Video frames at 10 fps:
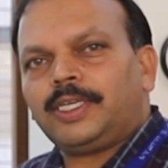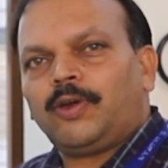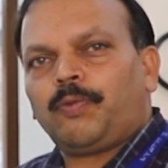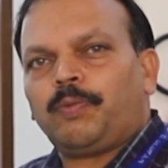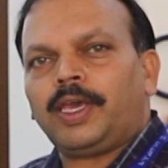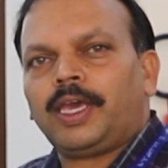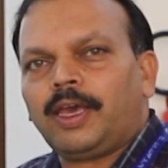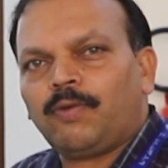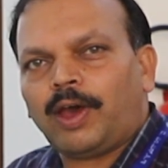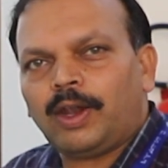of
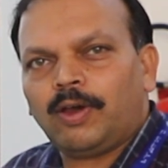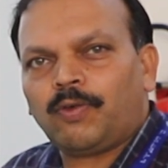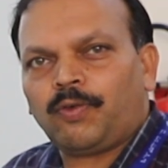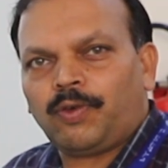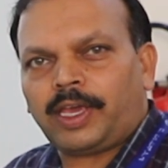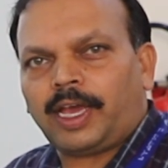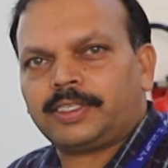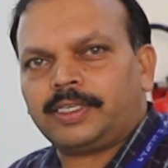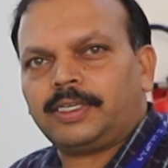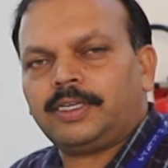pKa value of weak
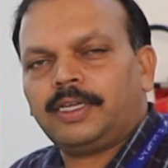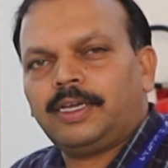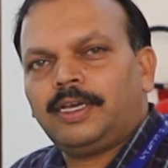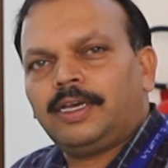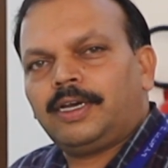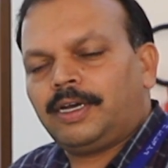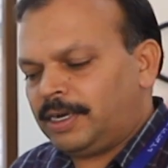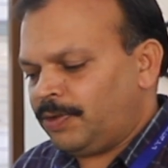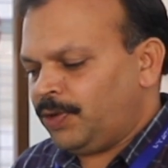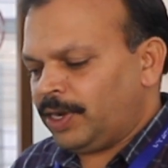acid.
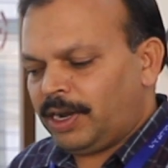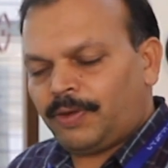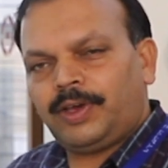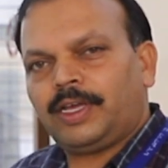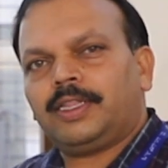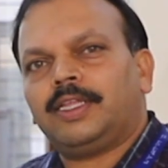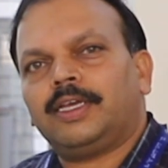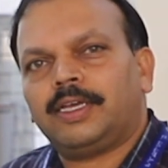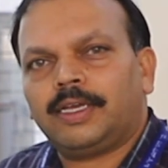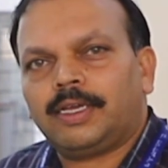We are all aware
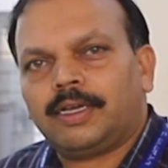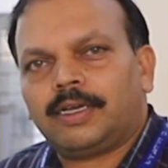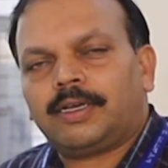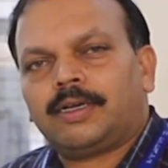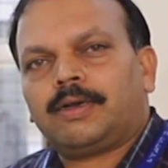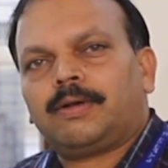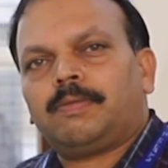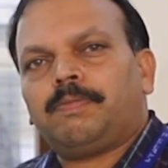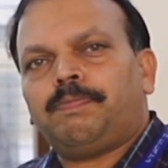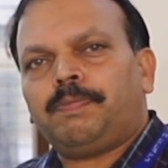the
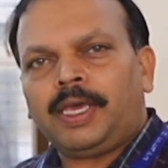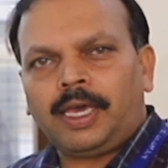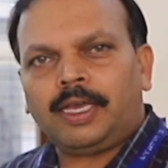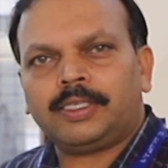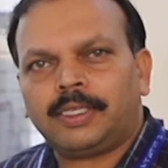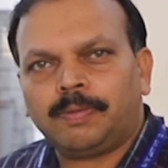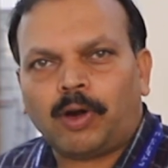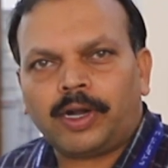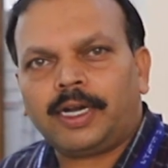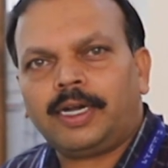pKa is the
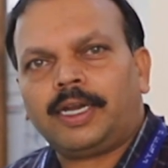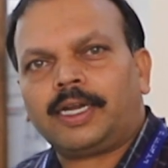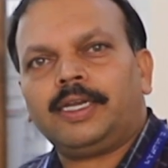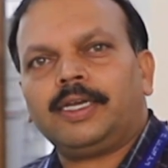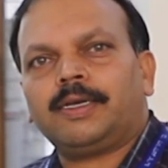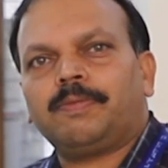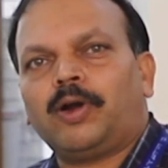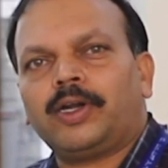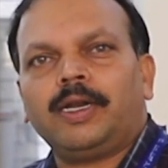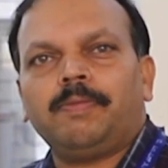modern technique,
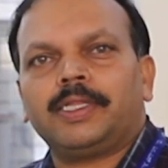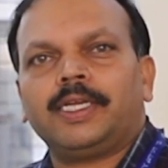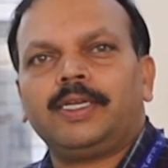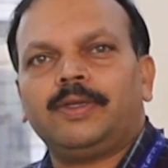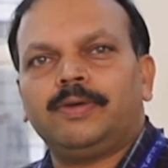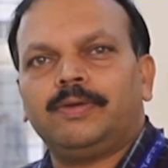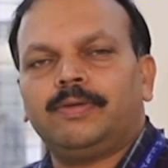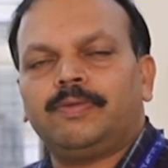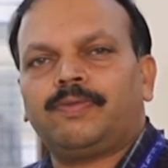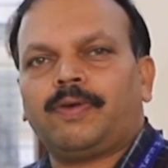modern method to
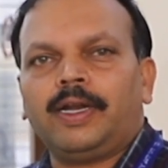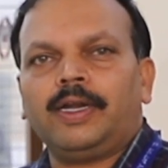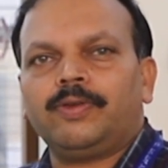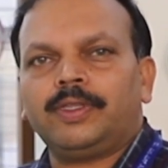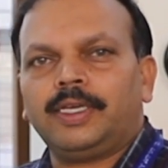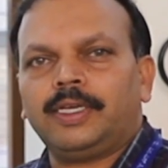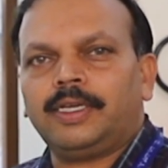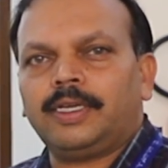find out the